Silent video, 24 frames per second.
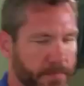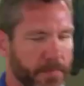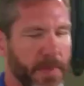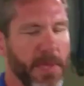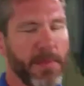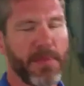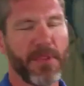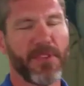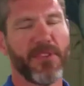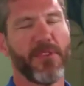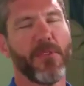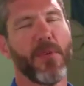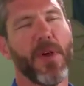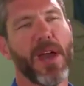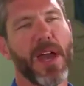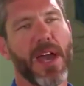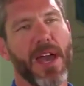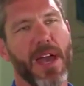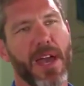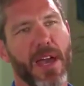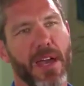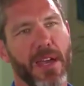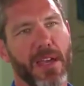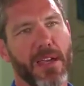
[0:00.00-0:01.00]

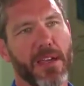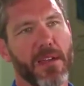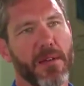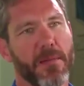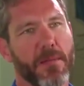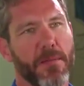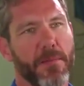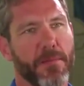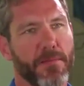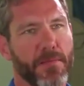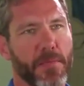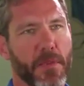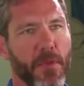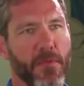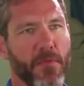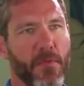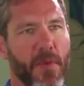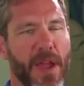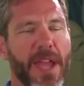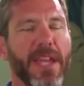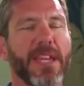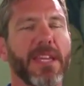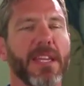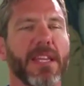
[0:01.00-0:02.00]
PP2A
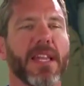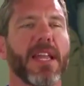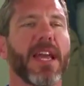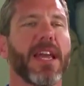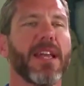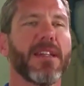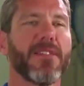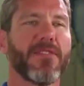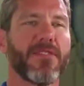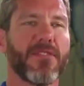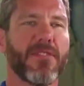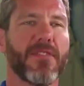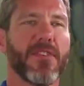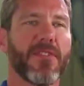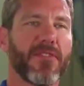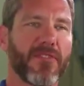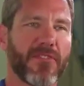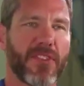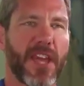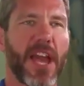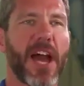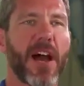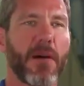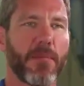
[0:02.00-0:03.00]
regulates
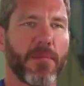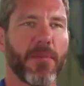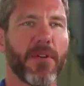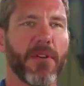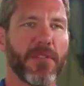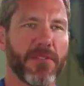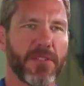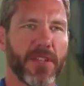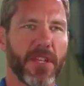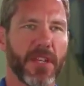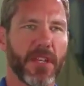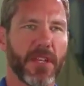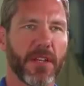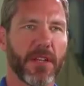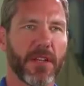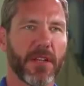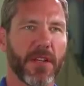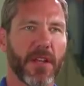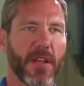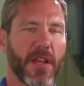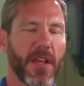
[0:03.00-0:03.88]
this tau protein.